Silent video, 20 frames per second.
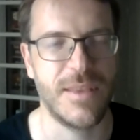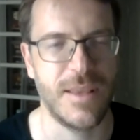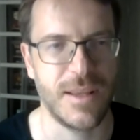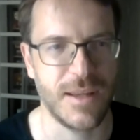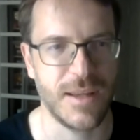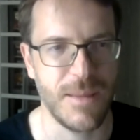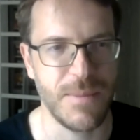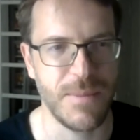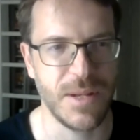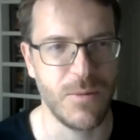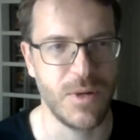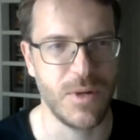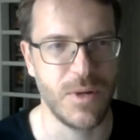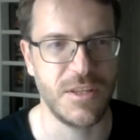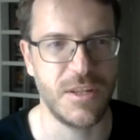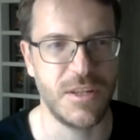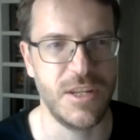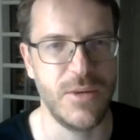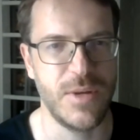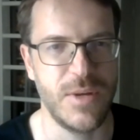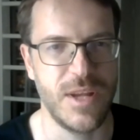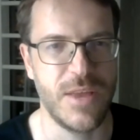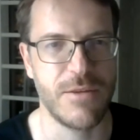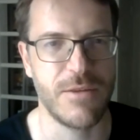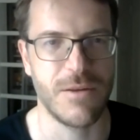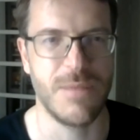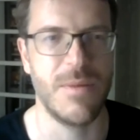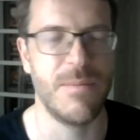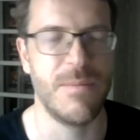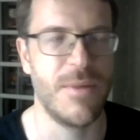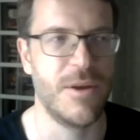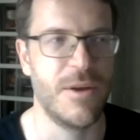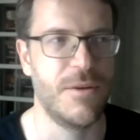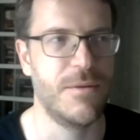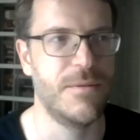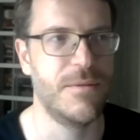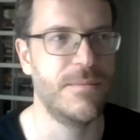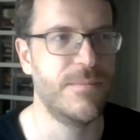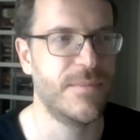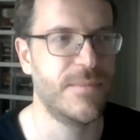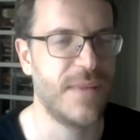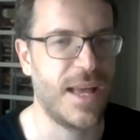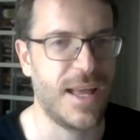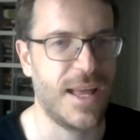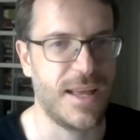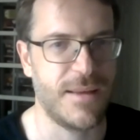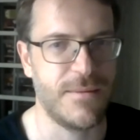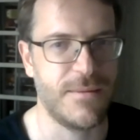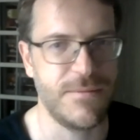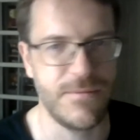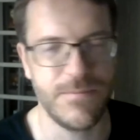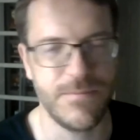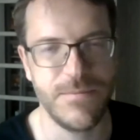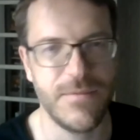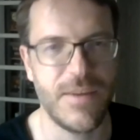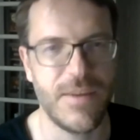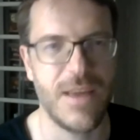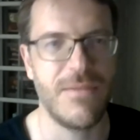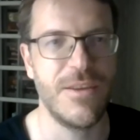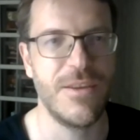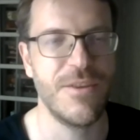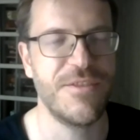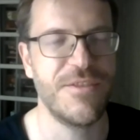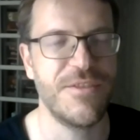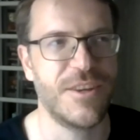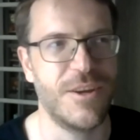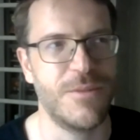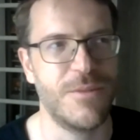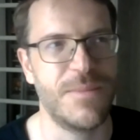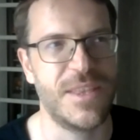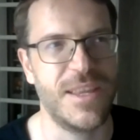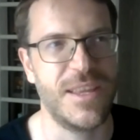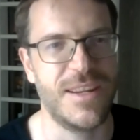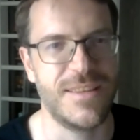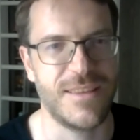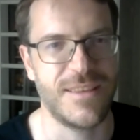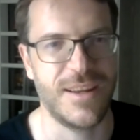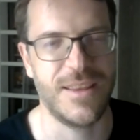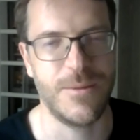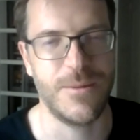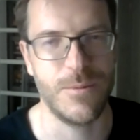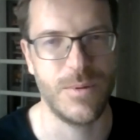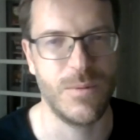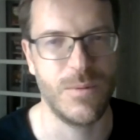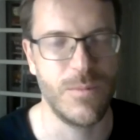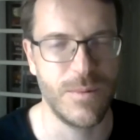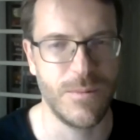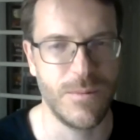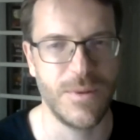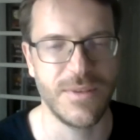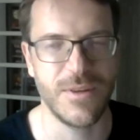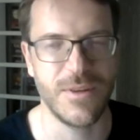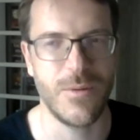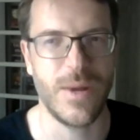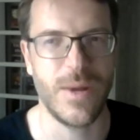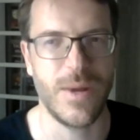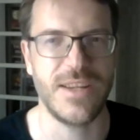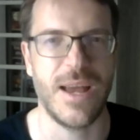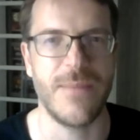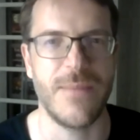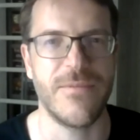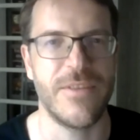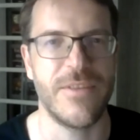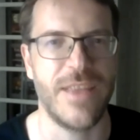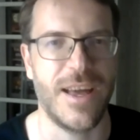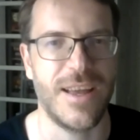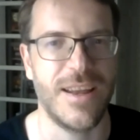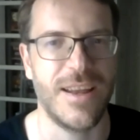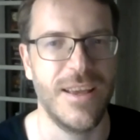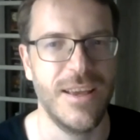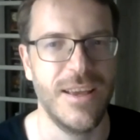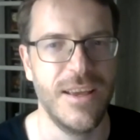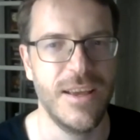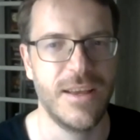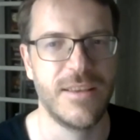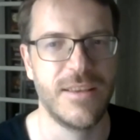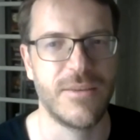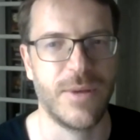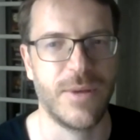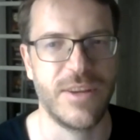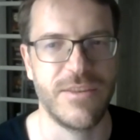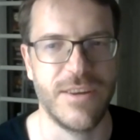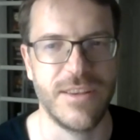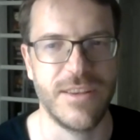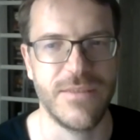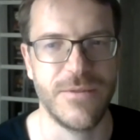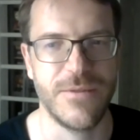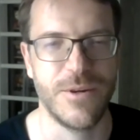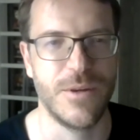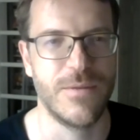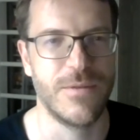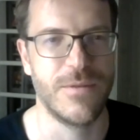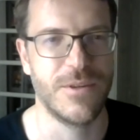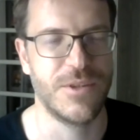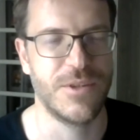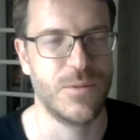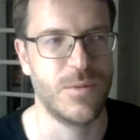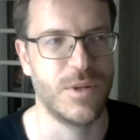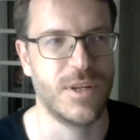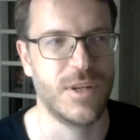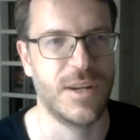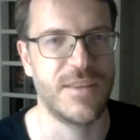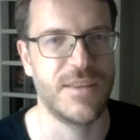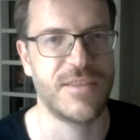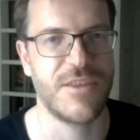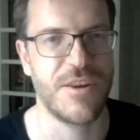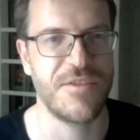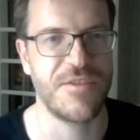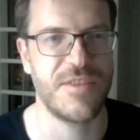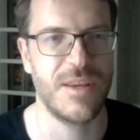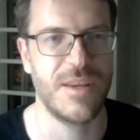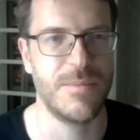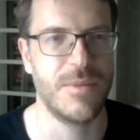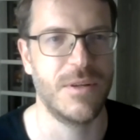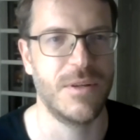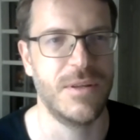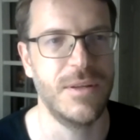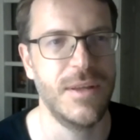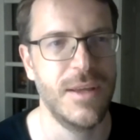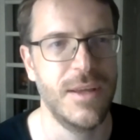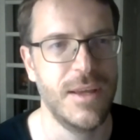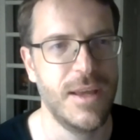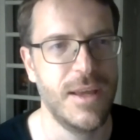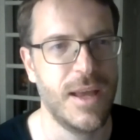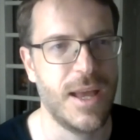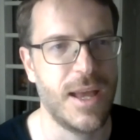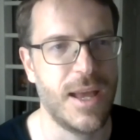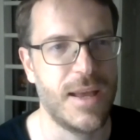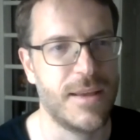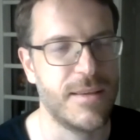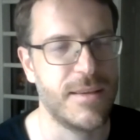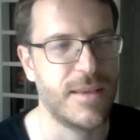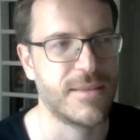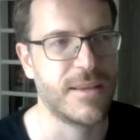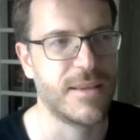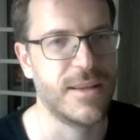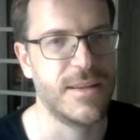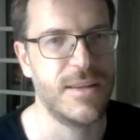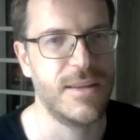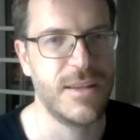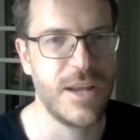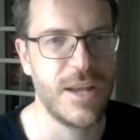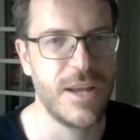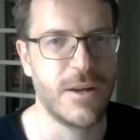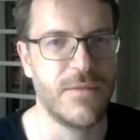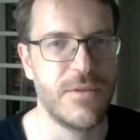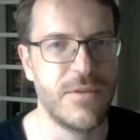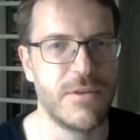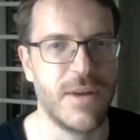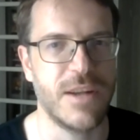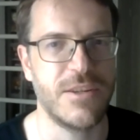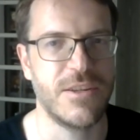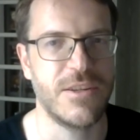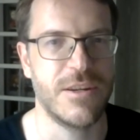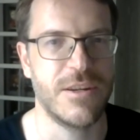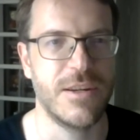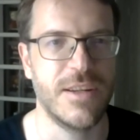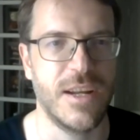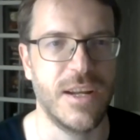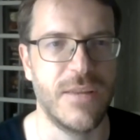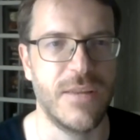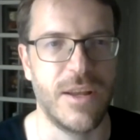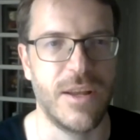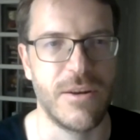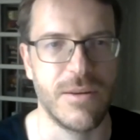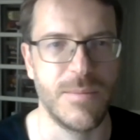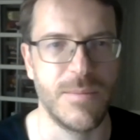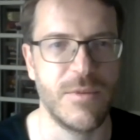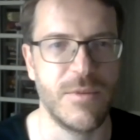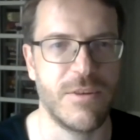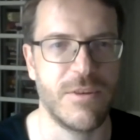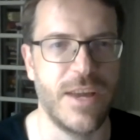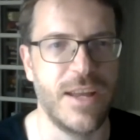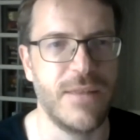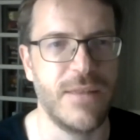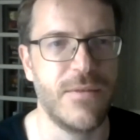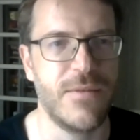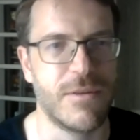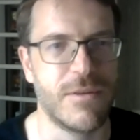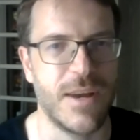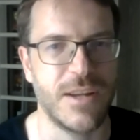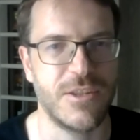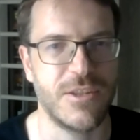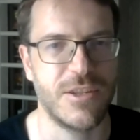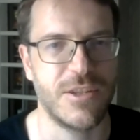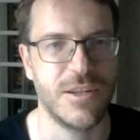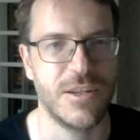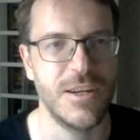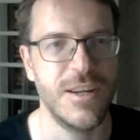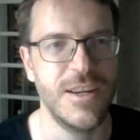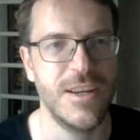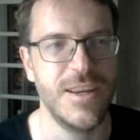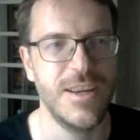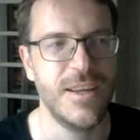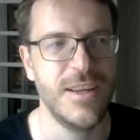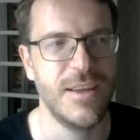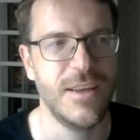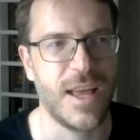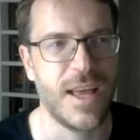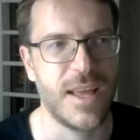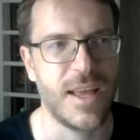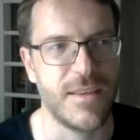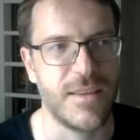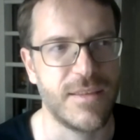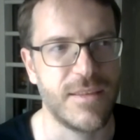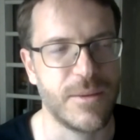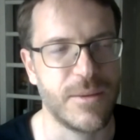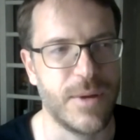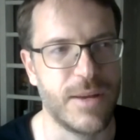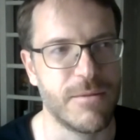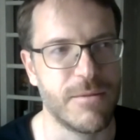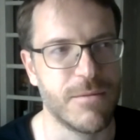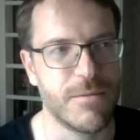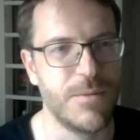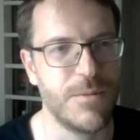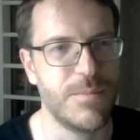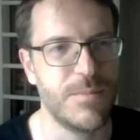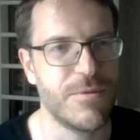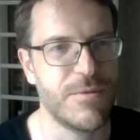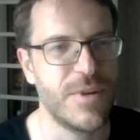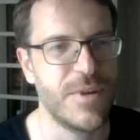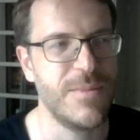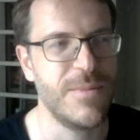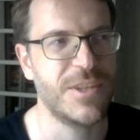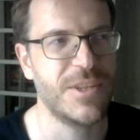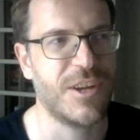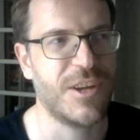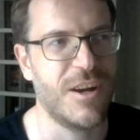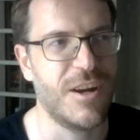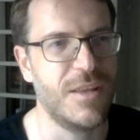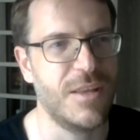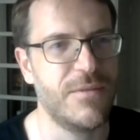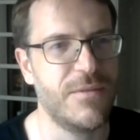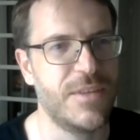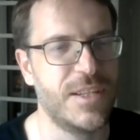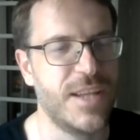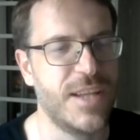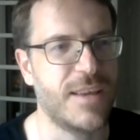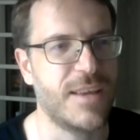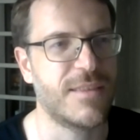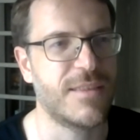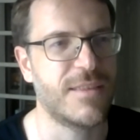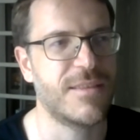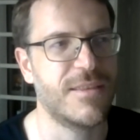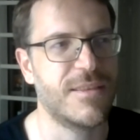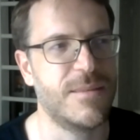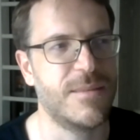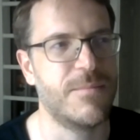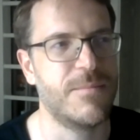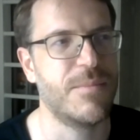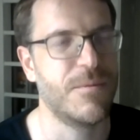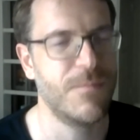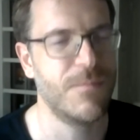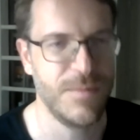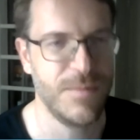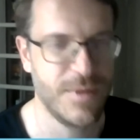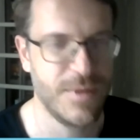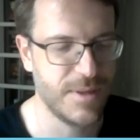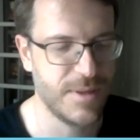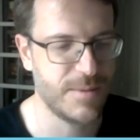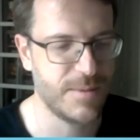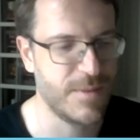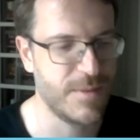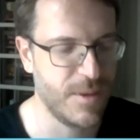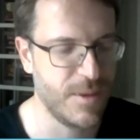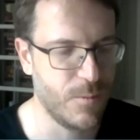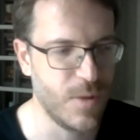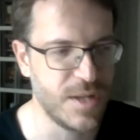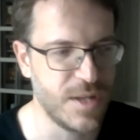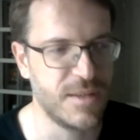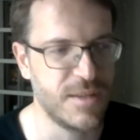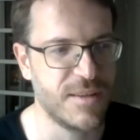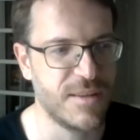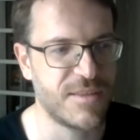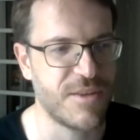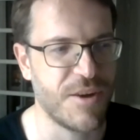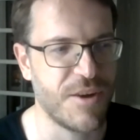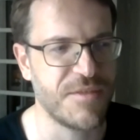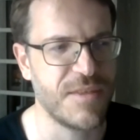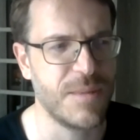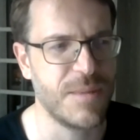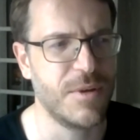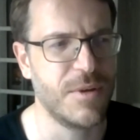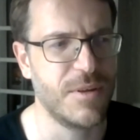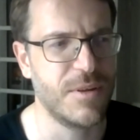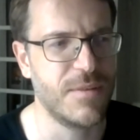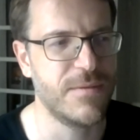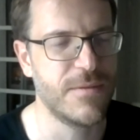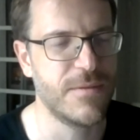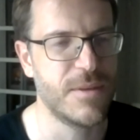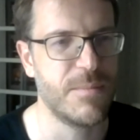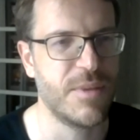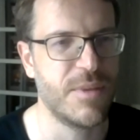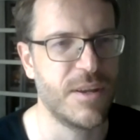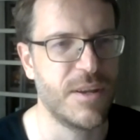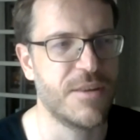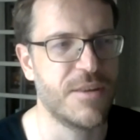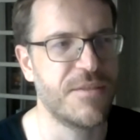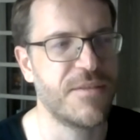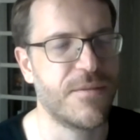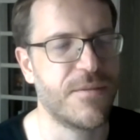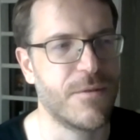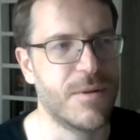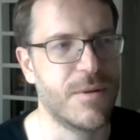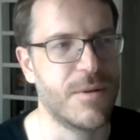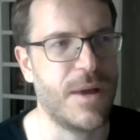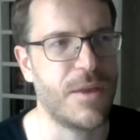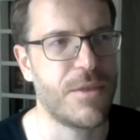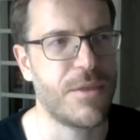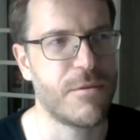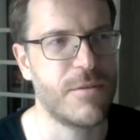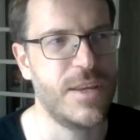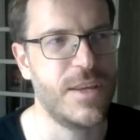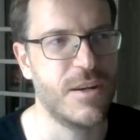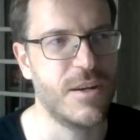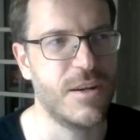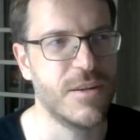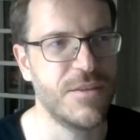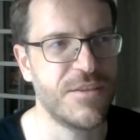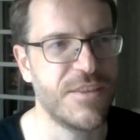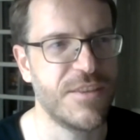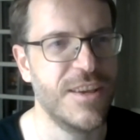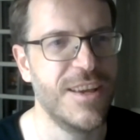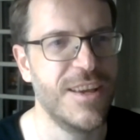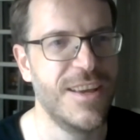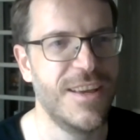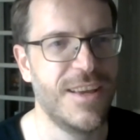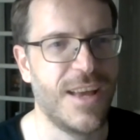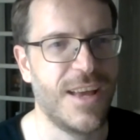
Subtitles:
The company wanted to do another MMO 5 years ago, but they decided it wasn't quite time for that. And so I transferred over to work on Star Stable as a narrative director and kind of interim creative director. So I wrote pretty much all of the text that went into Star Stable for the players for about 3 years.